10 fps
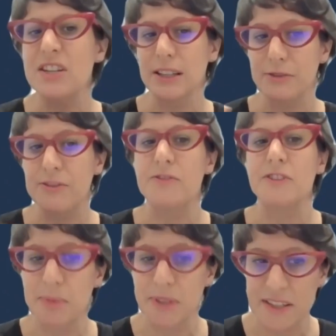nearly
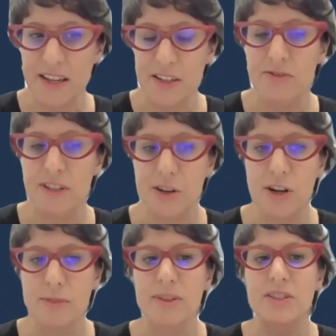50% of the
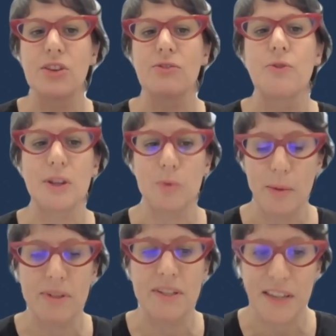agreements. So
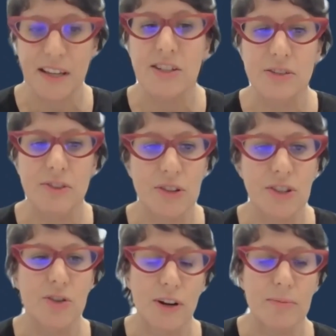41% of those
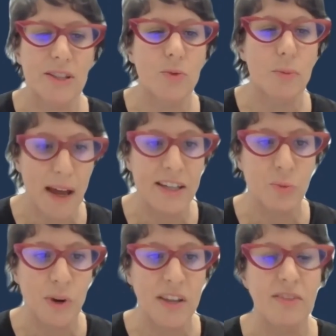agreements were
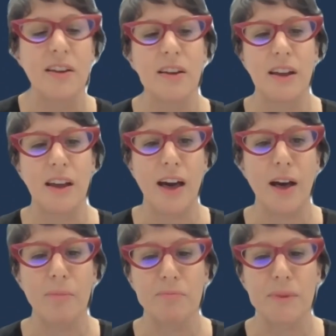made with
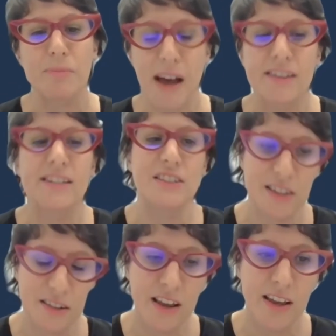
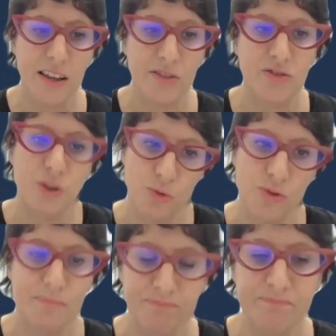parties' children.